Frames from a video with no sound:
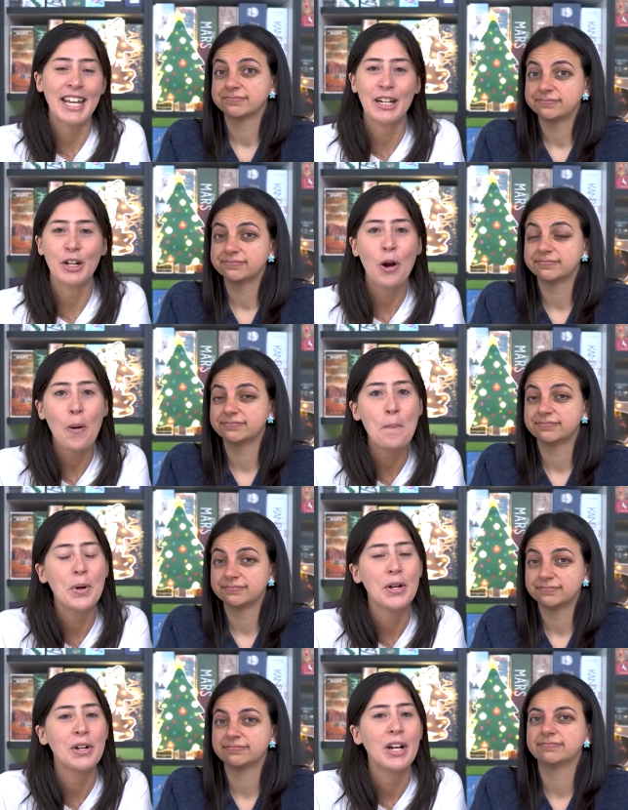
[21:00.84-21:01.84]
Speaker 1: like a
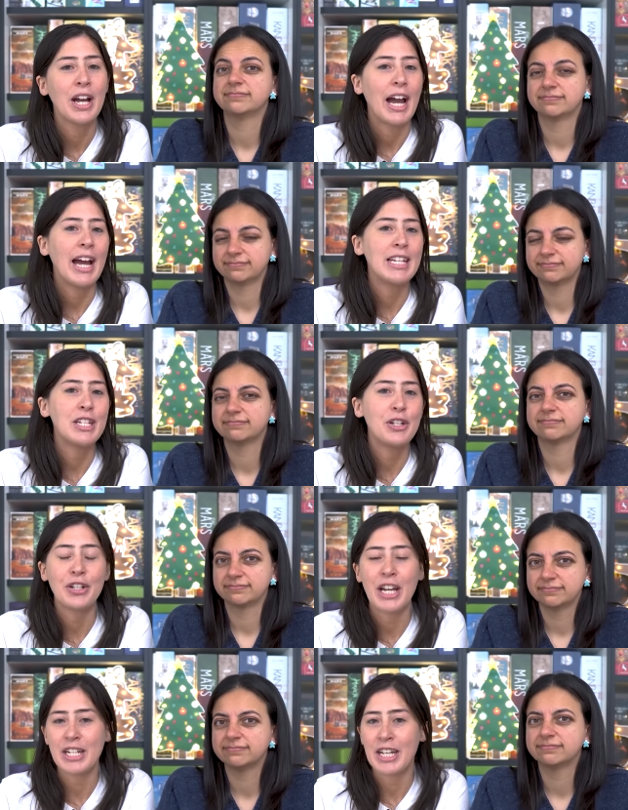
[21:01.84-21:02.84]
combo, and
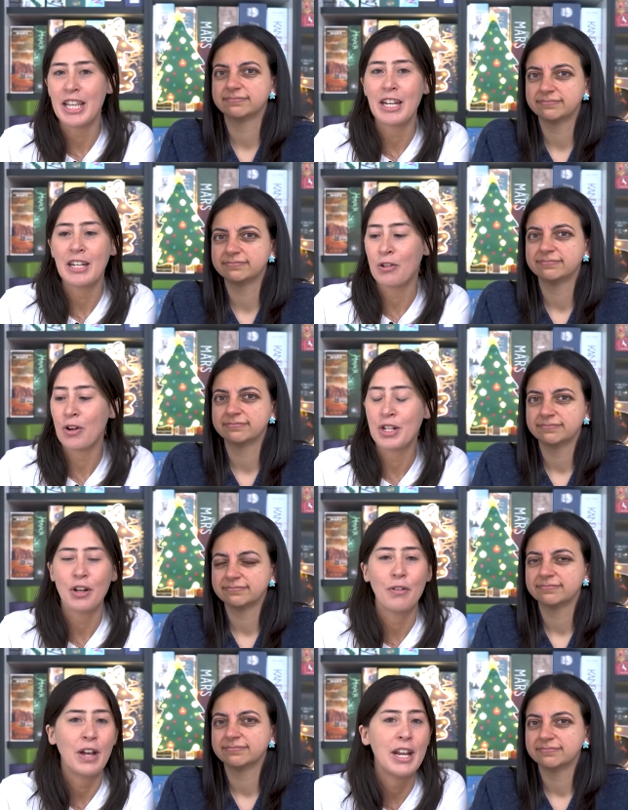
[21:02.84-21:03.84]
you get to then
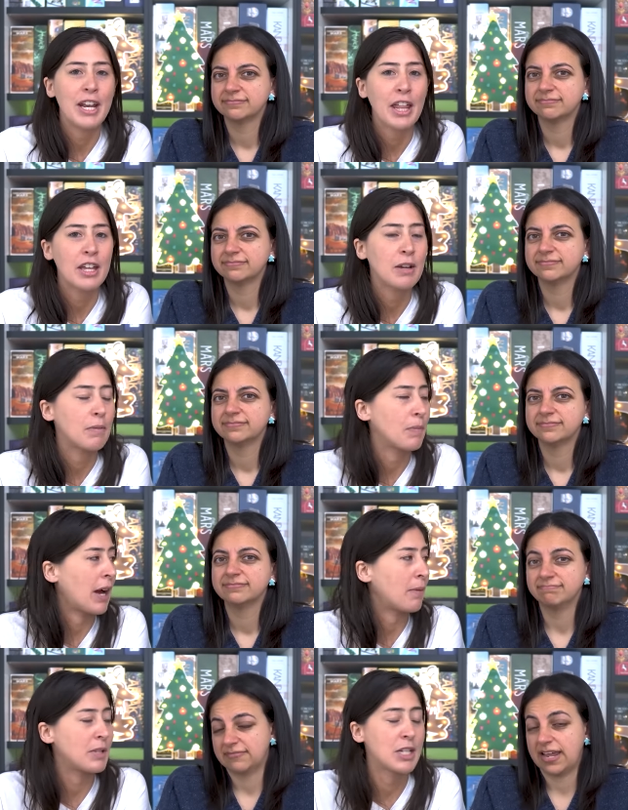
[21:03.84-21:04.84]
cross off another
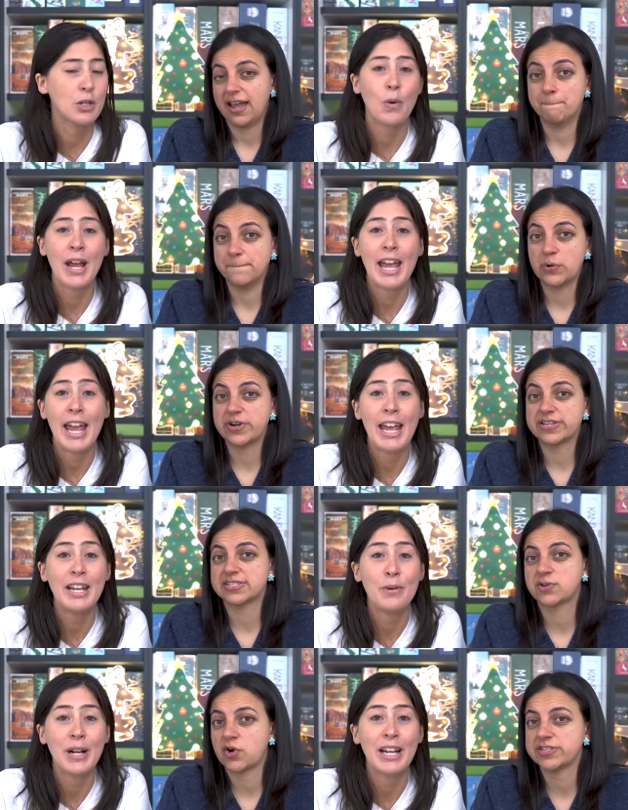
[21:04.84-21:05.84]
um, square yeah,
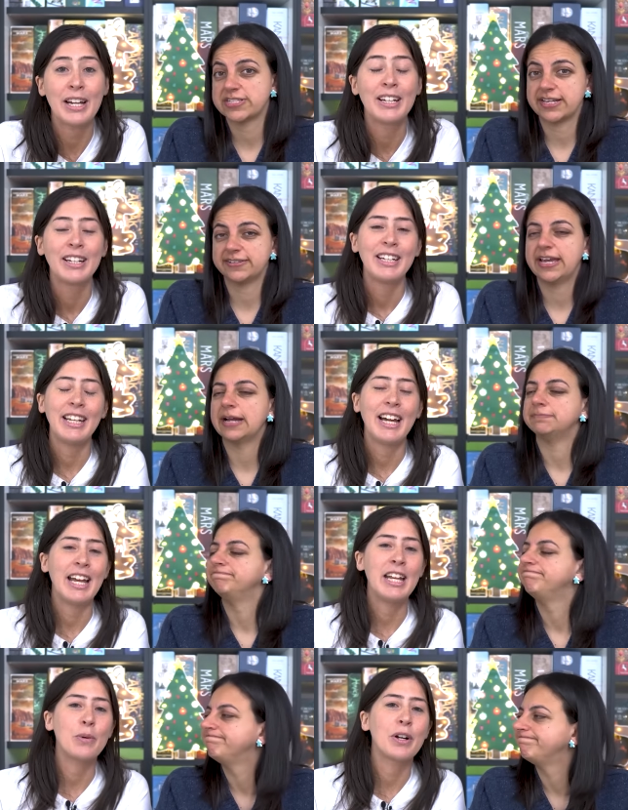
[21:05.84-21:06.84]
anywhere, yeah. yeah.
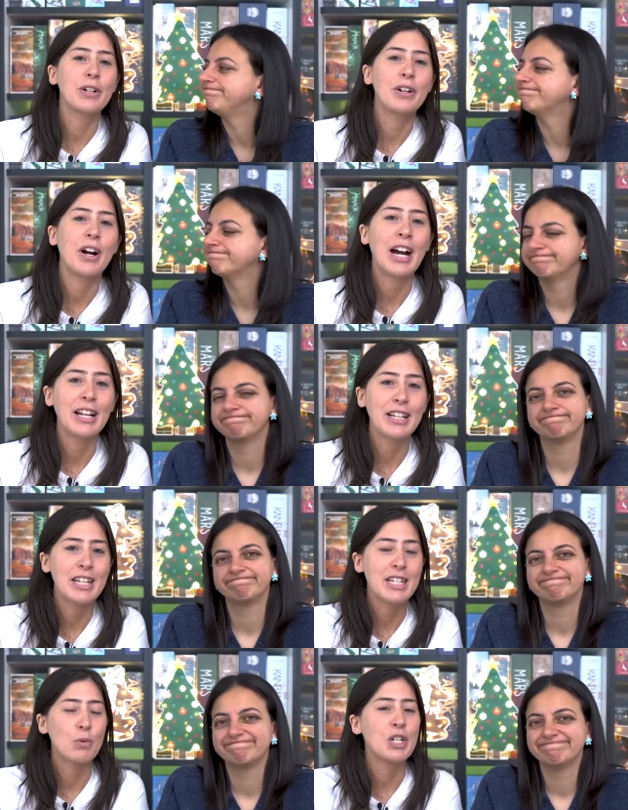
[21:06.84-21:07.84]
anywhere in your
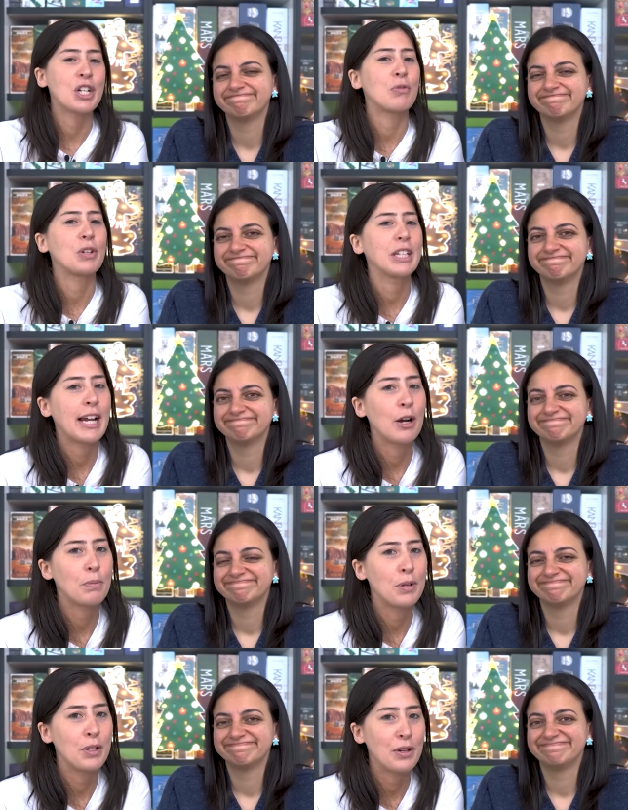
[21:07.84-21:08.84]
islands, which can really
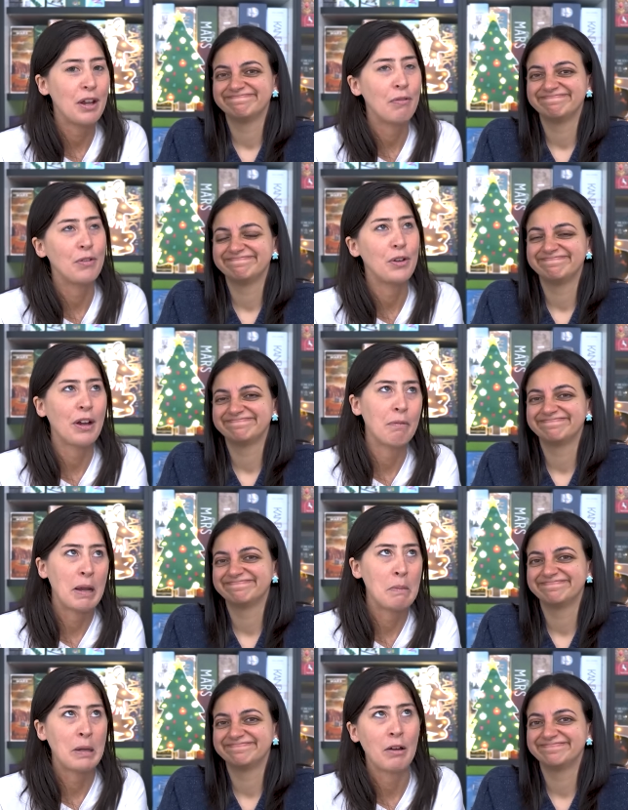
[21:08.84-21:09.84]
help you if you
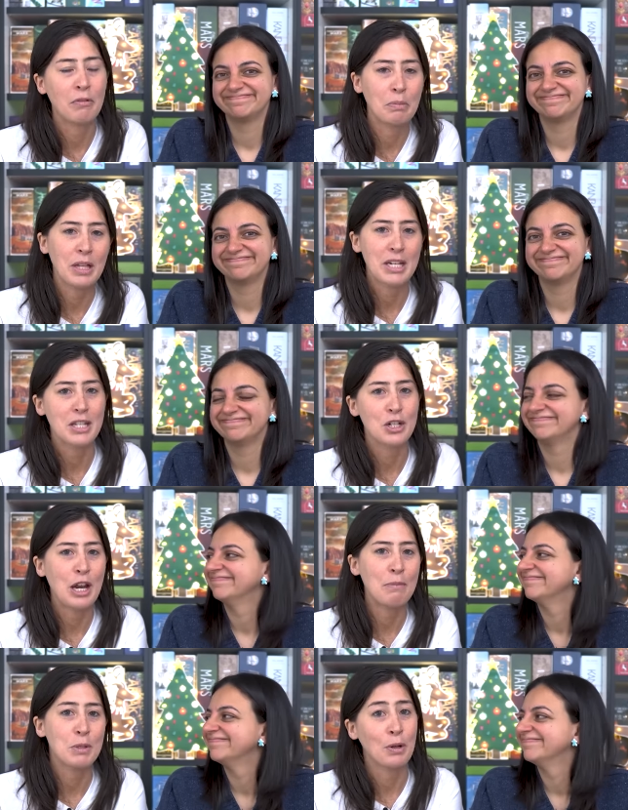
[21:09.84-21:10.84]
maybe haven't placed the
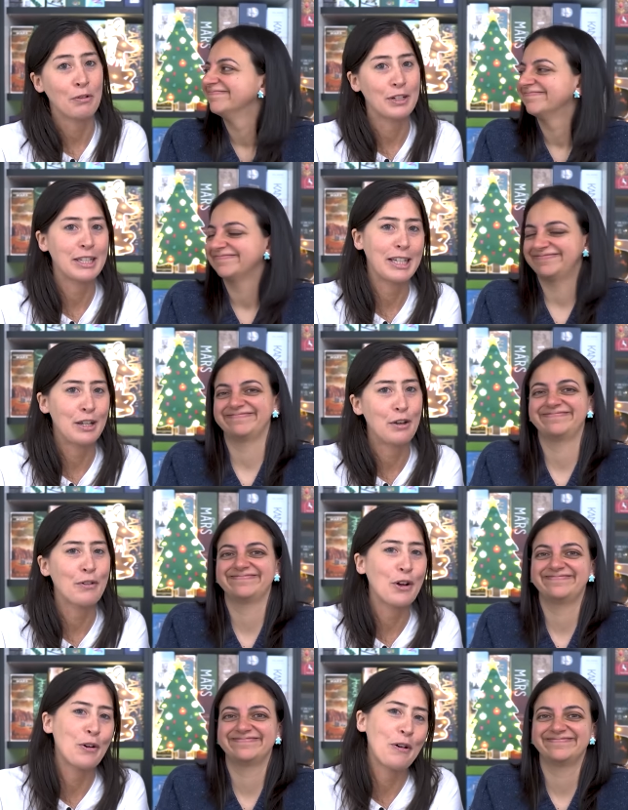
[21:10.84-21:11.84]
shapes perfectly and you've got a